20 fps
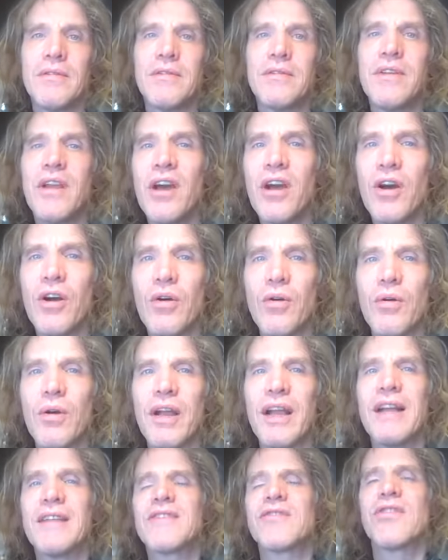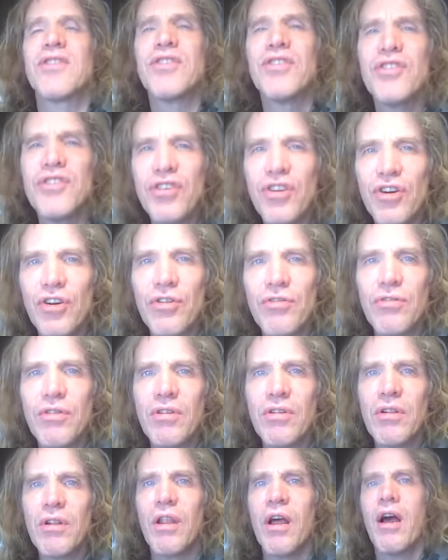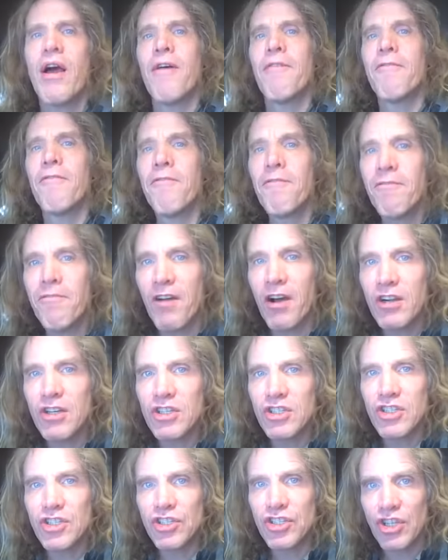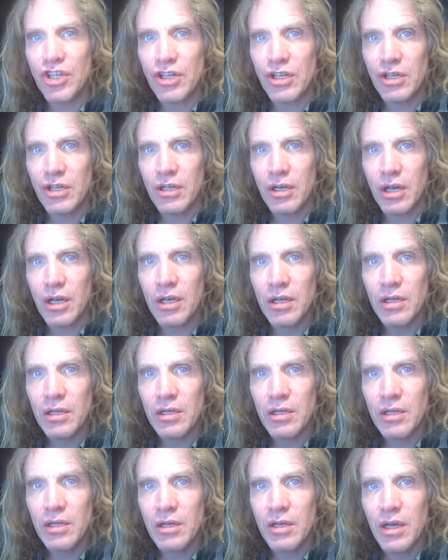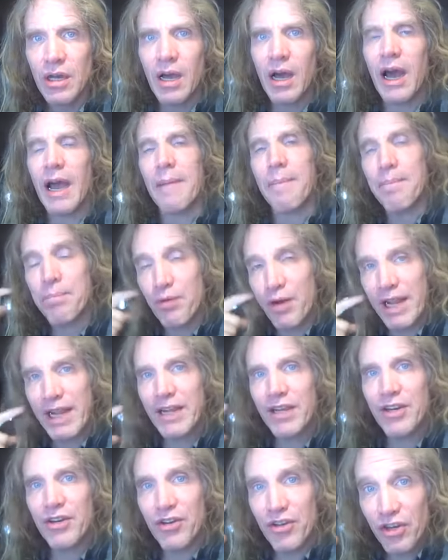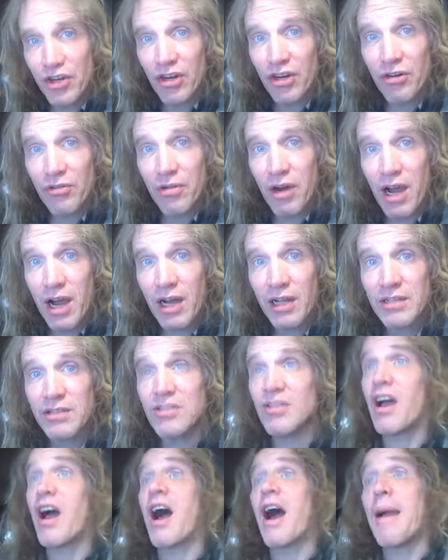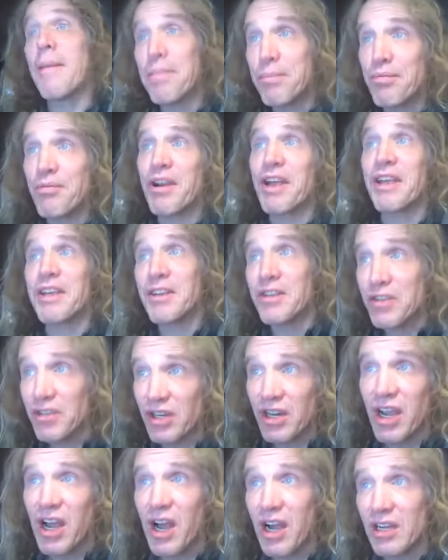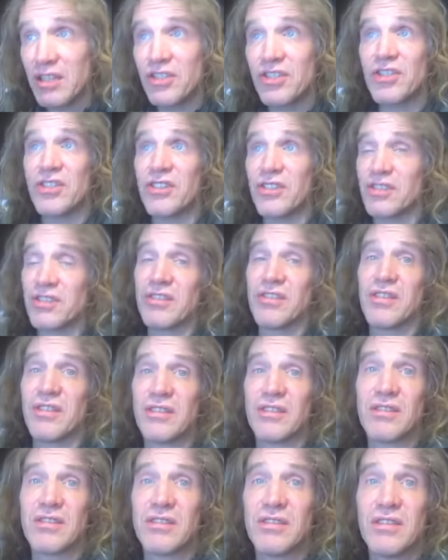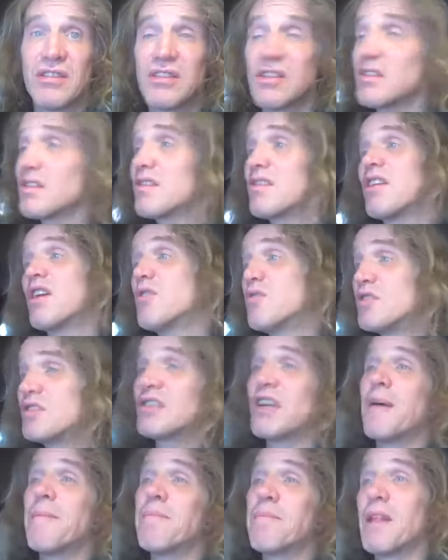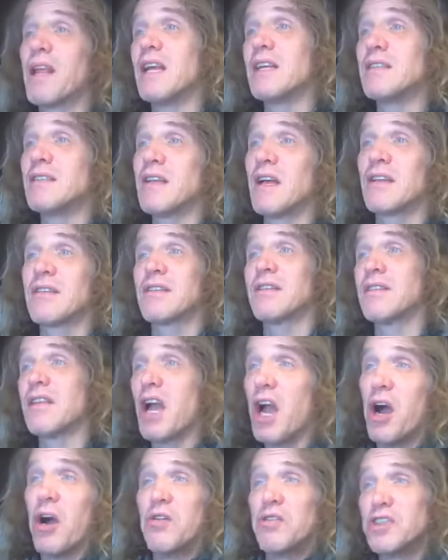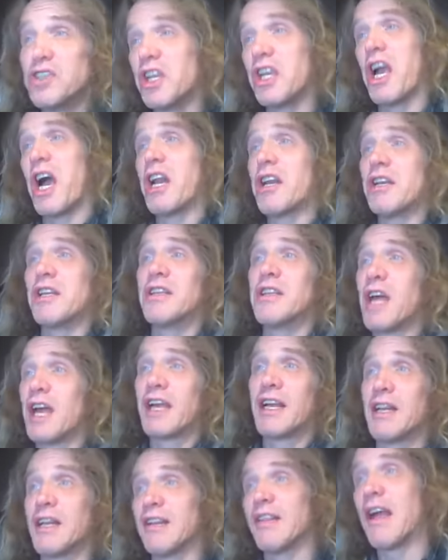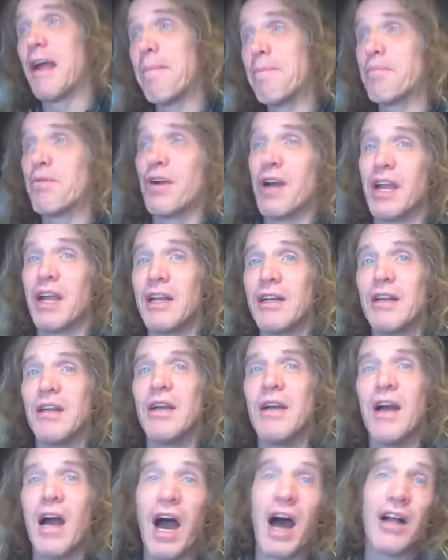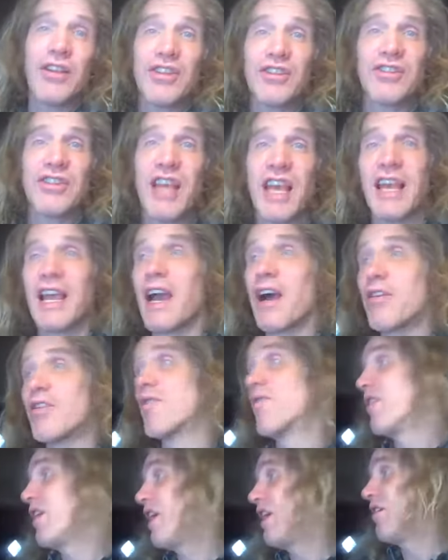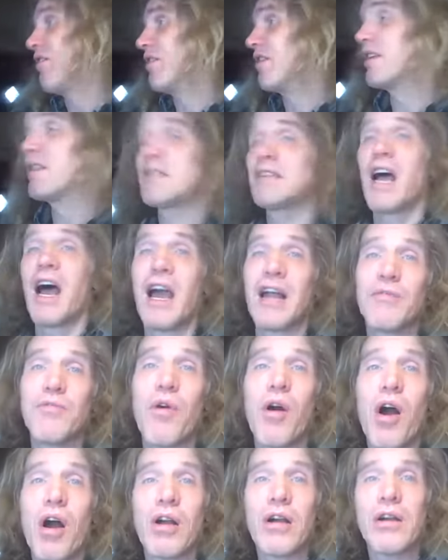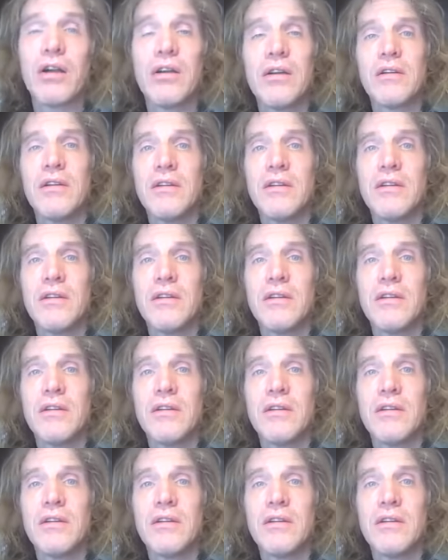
No, it's a neural function. I break your neurons, I break your consciousness. It doesn't go someplace else and say, oh, gee, I didn't like it in that brain. I'll just hang out over here in the sidewalk.